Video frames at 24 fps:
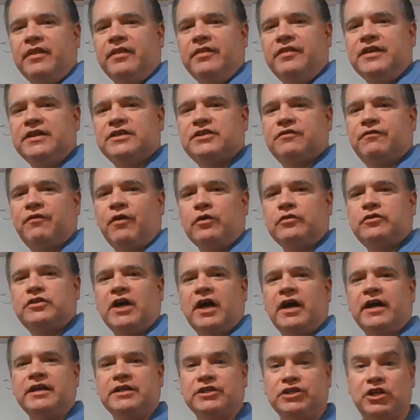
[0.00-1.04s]
this
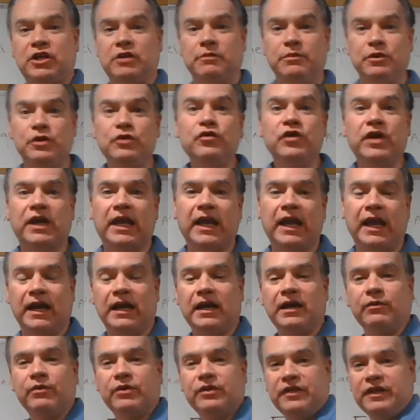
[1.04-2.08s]
photon is
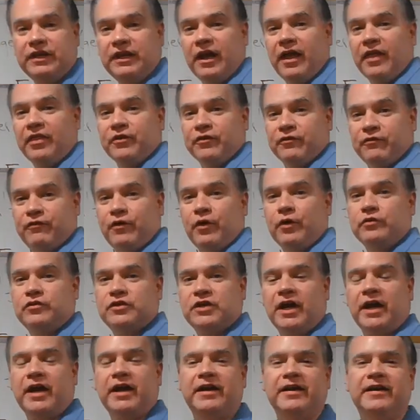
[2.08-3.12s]
communicating with the other
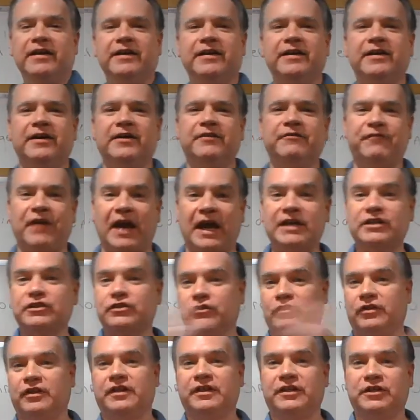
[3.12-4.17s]
photon
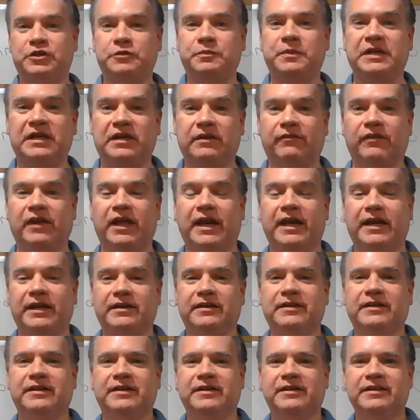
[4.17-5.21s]
faster than the speed of light
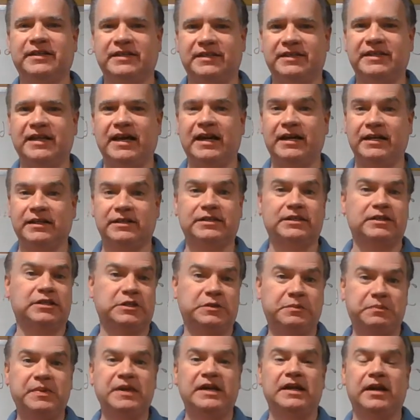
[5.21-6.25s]
to set its
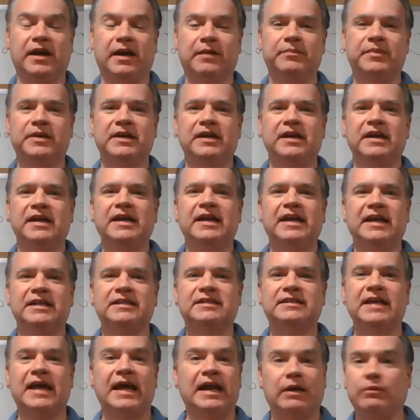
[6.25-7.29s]
spin up.
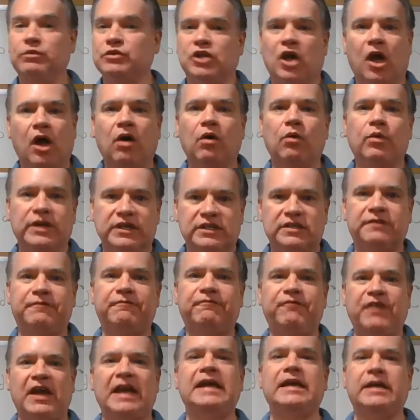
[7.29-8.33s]
It's that it was always
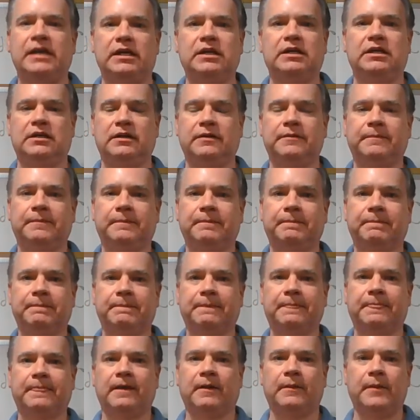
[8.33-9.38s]
fated
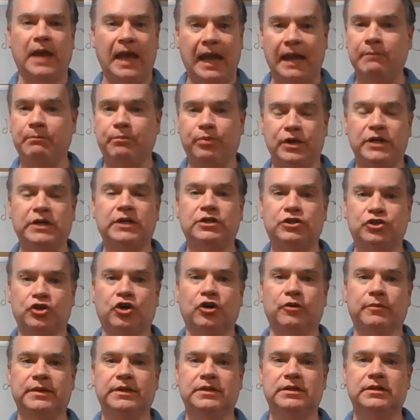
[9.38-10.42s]
and
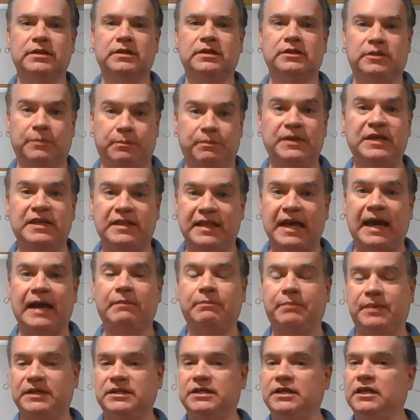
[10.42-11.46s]
predetermined to be
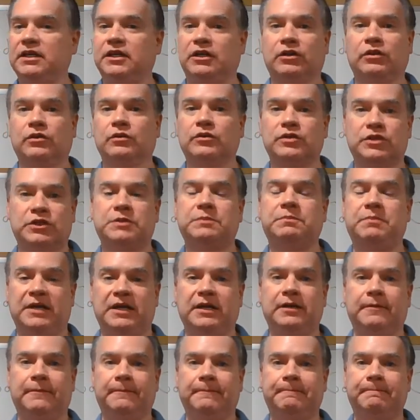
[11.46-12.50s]
that particular
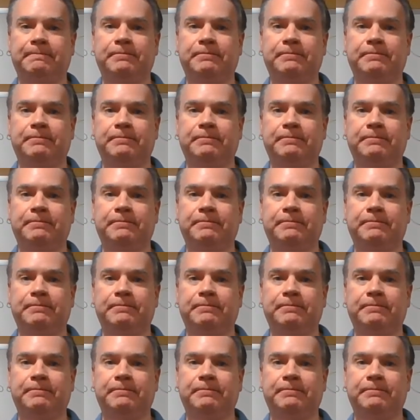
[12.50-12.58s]
spin.